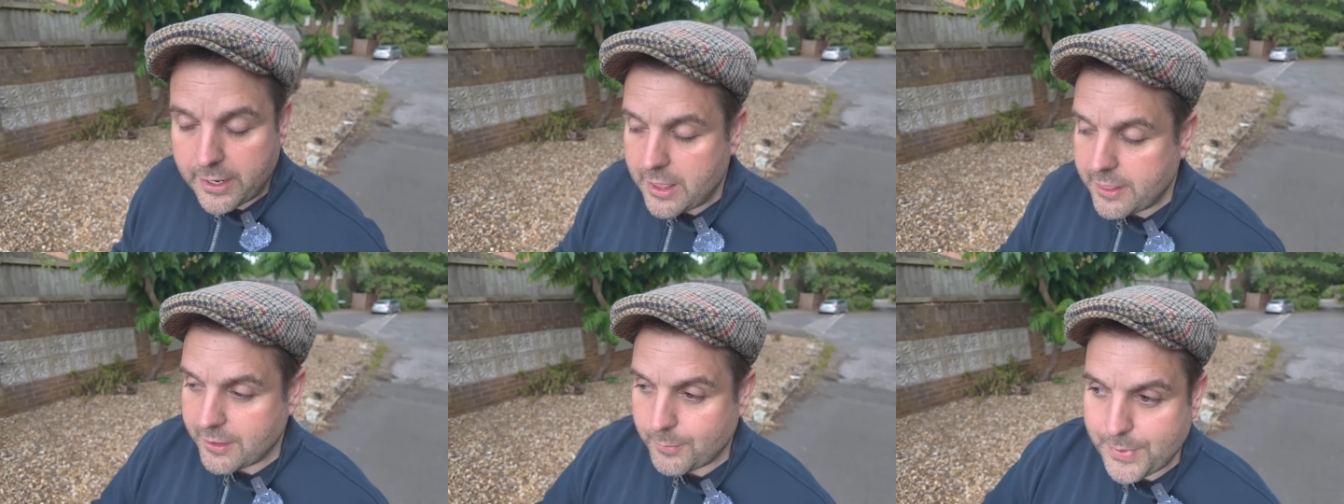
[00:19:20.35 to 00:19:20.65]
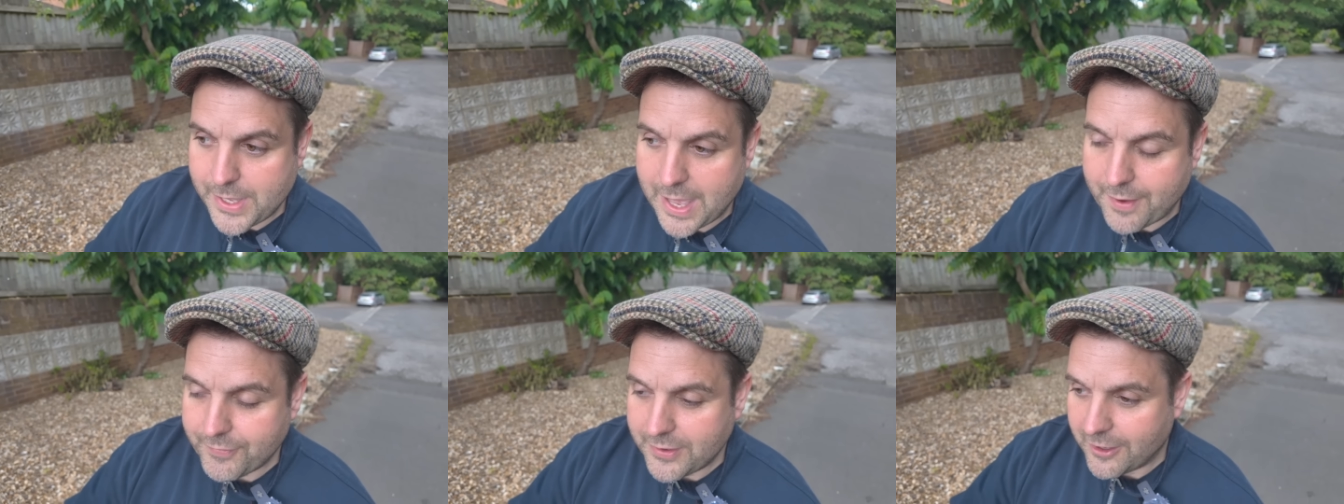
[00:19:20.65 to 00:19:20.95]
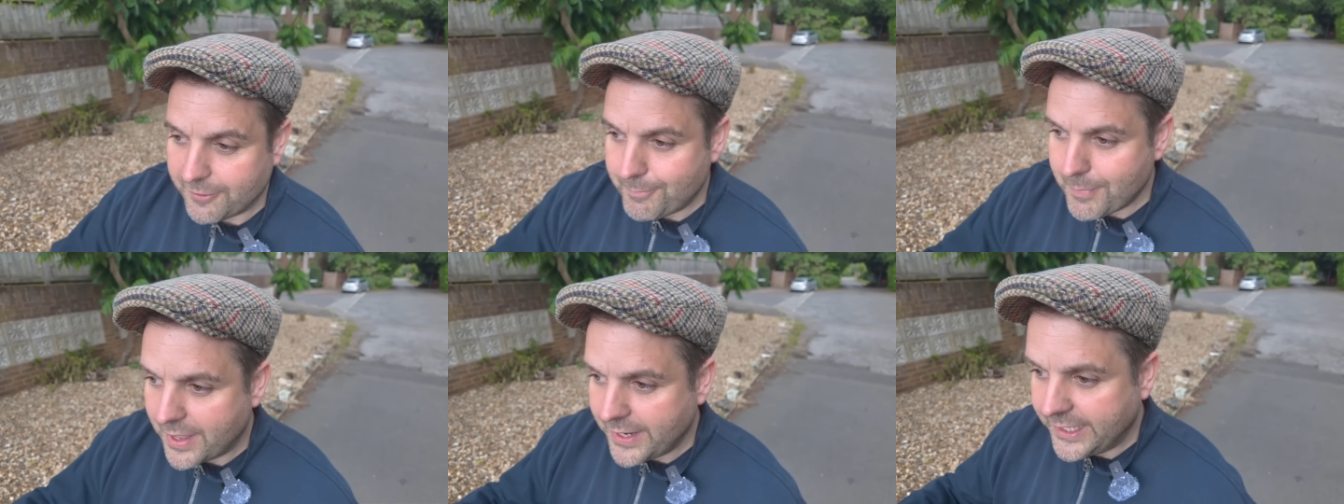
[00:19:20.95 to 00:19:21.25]
I don't think we have
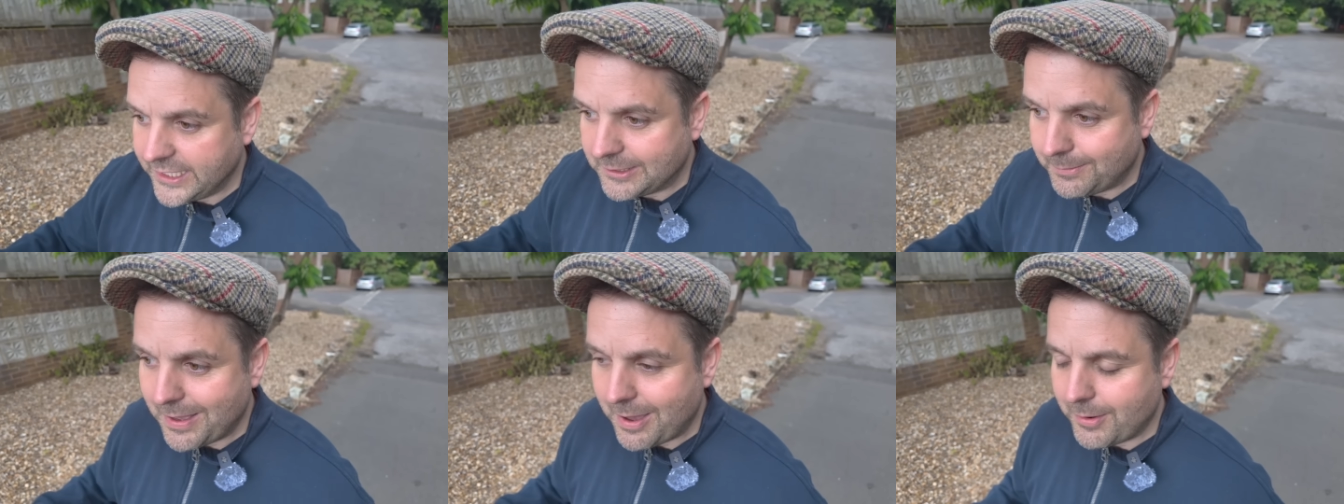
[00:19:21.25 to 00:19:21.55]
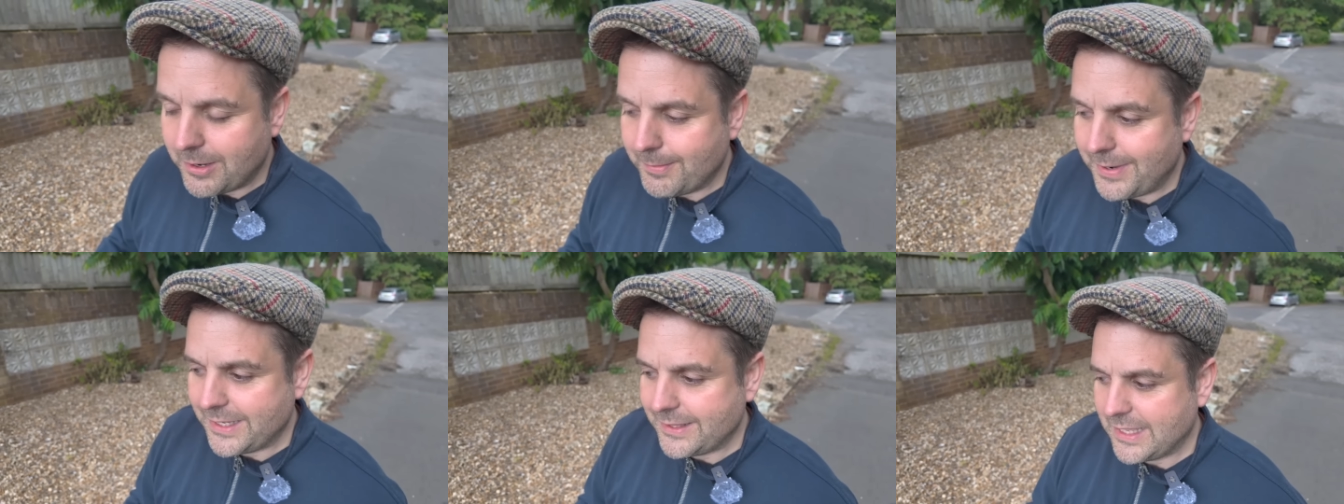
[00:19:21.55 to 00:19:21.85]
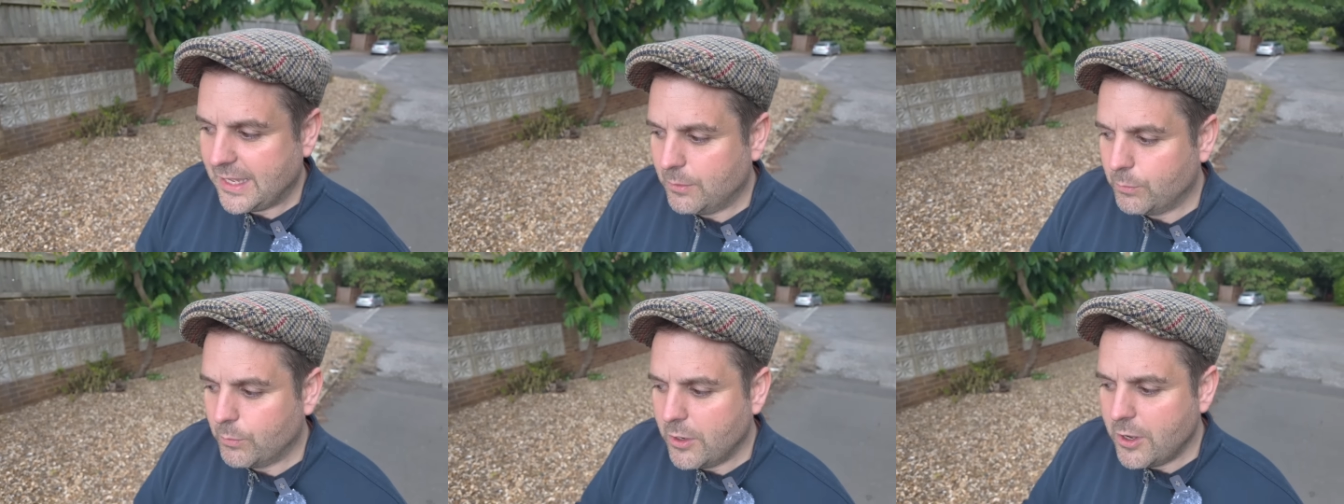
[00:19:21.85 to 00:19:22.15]
enough money to be able to make
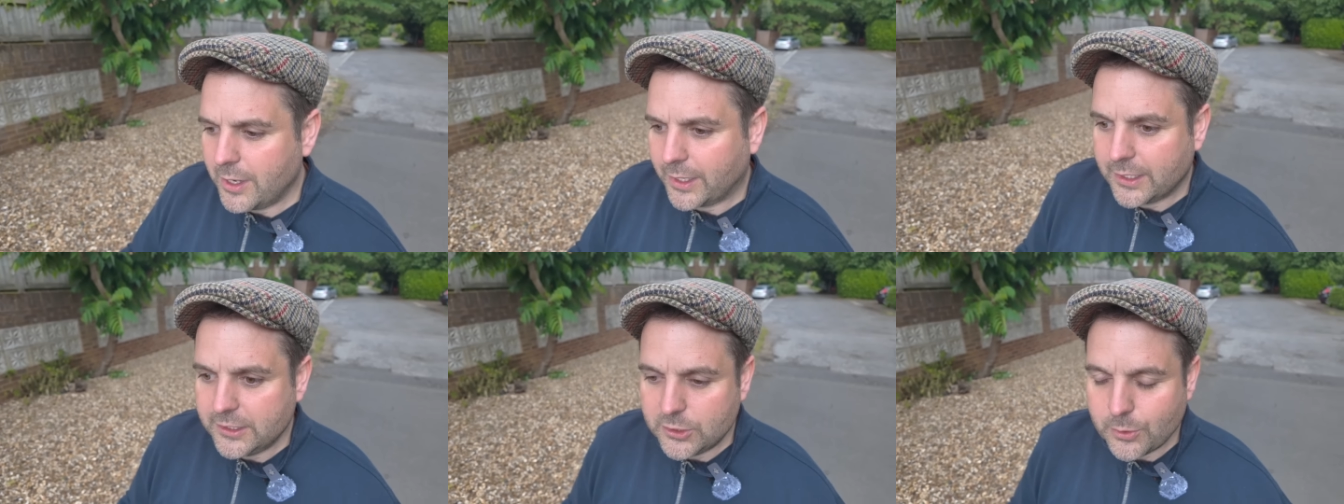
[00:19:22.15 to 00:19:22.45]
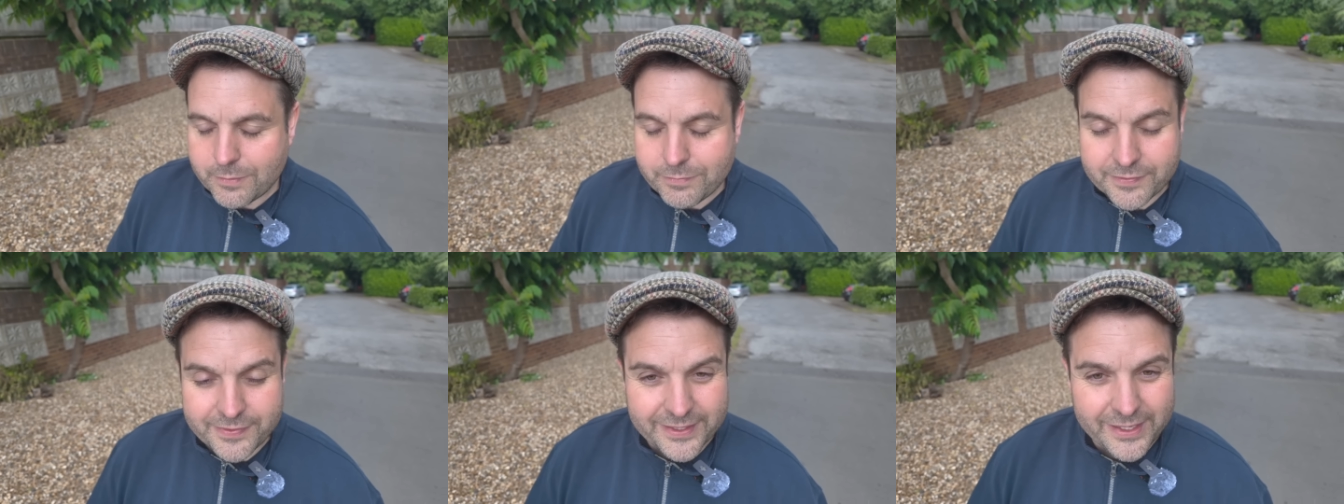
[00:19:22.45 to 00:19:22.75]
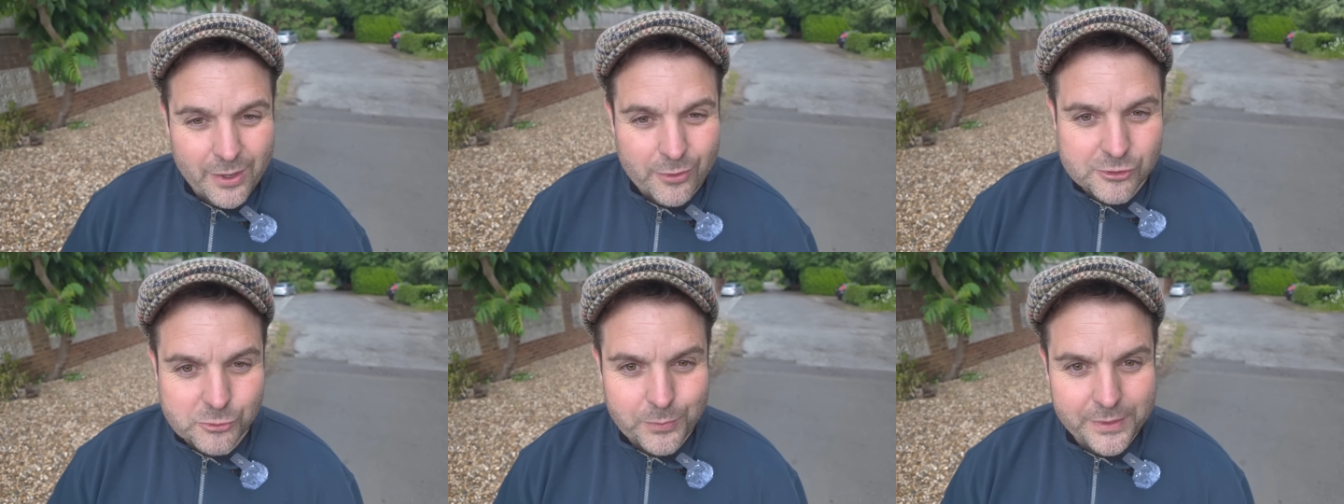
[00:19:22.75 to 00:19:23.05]
that work and do
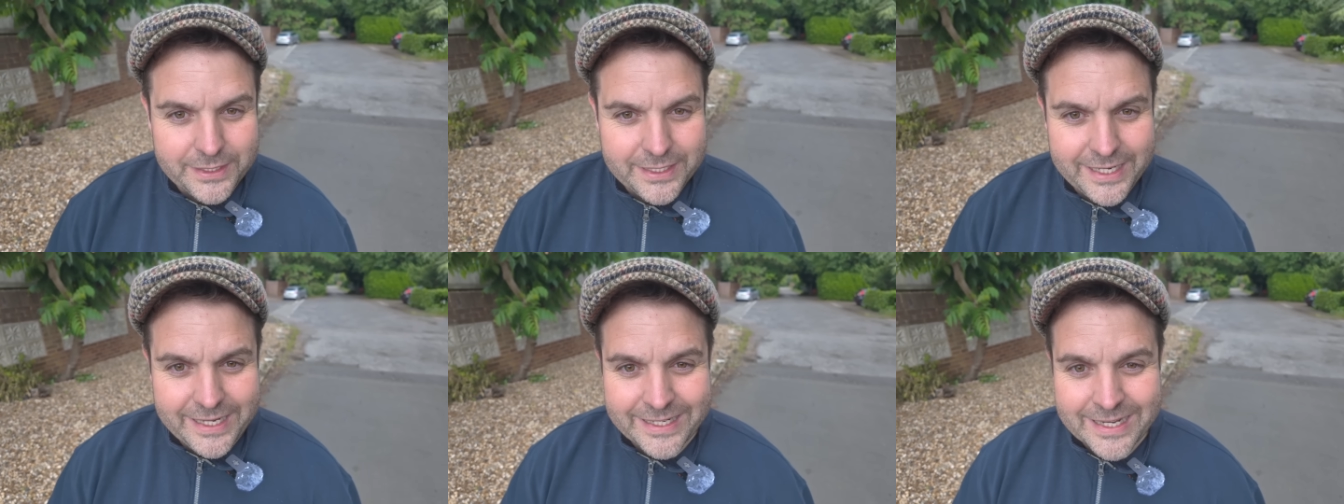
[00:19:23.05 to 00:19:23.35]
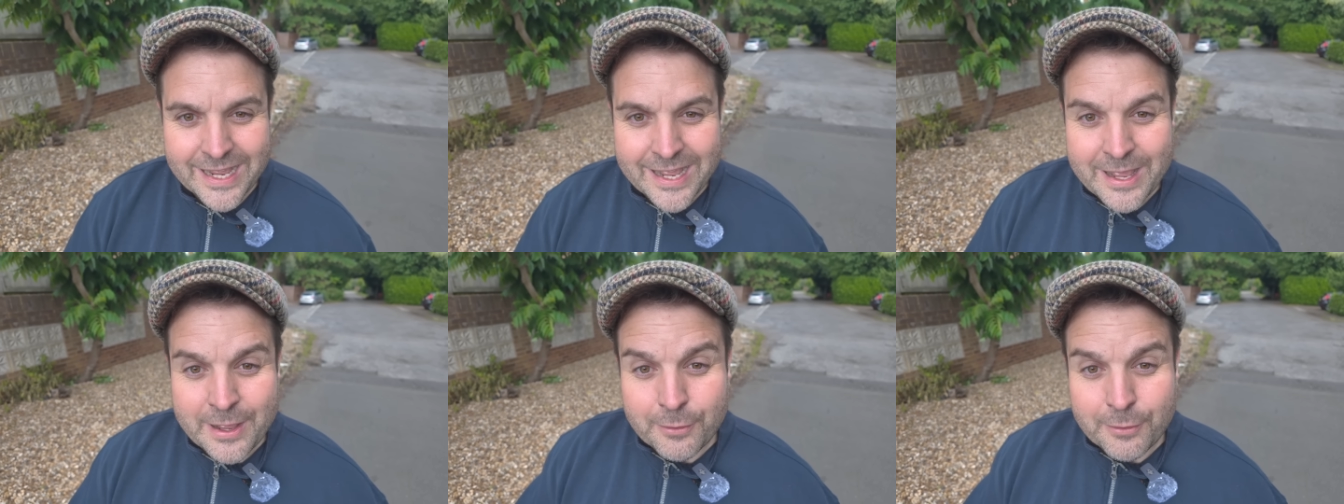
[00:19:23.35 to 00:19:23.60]
everything else we need.